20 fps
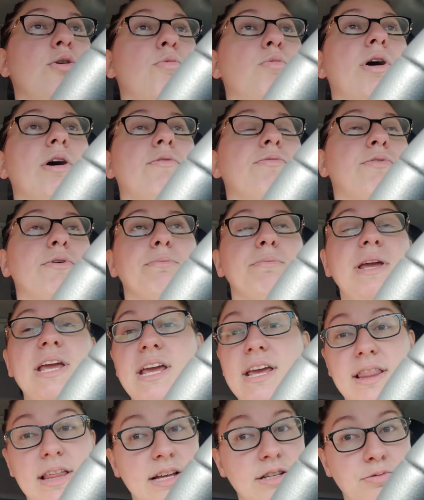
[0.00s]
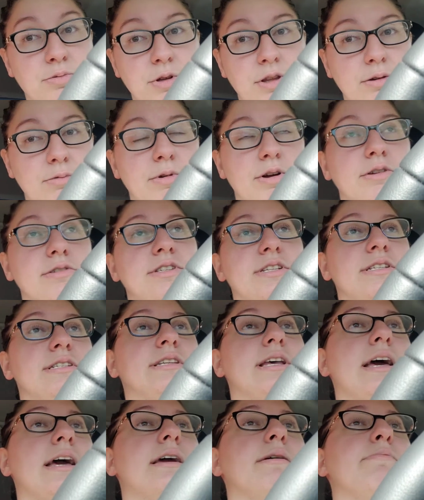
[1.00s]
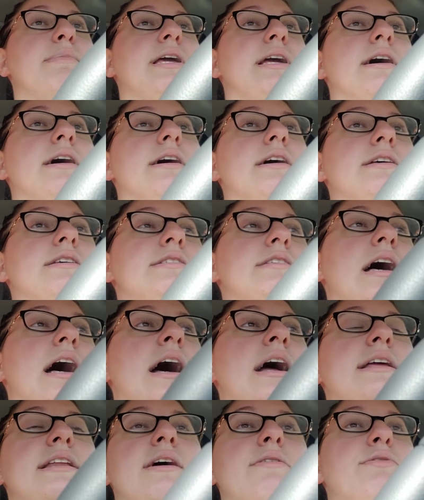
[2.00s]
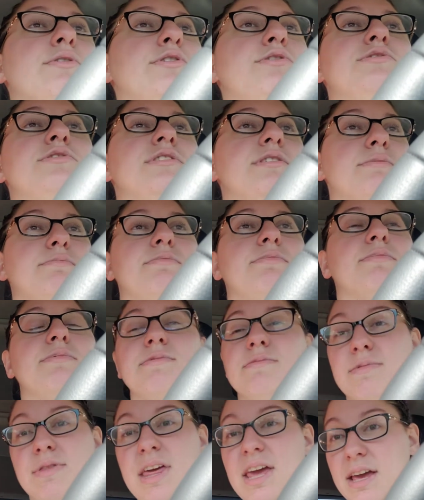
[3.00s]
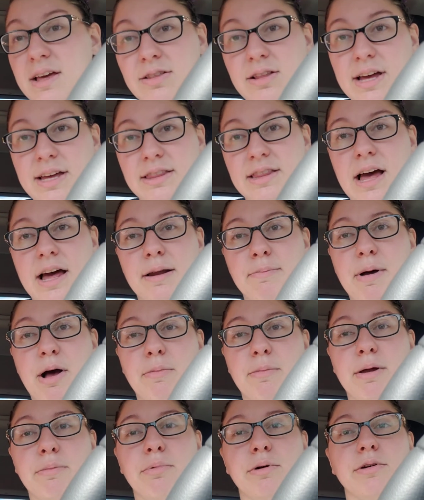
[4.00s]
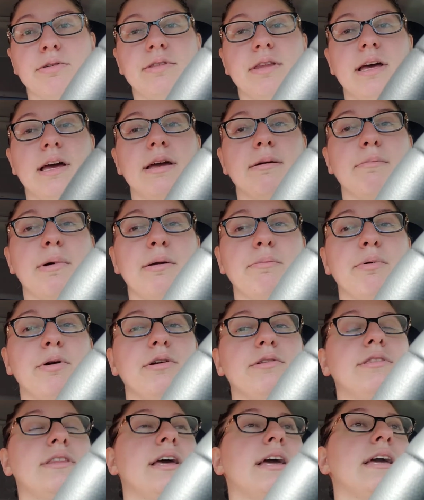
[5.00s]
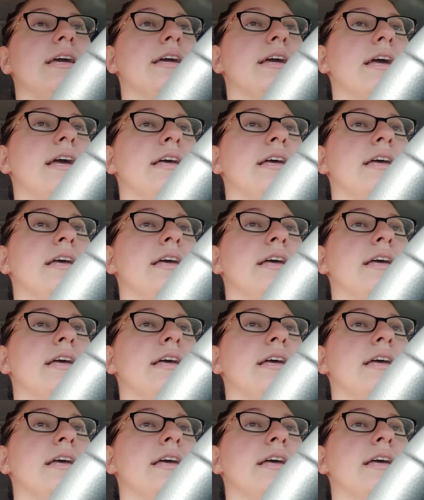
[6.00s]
well, for me, that's really weird to say because I never used to think like that about my birthday. My birthday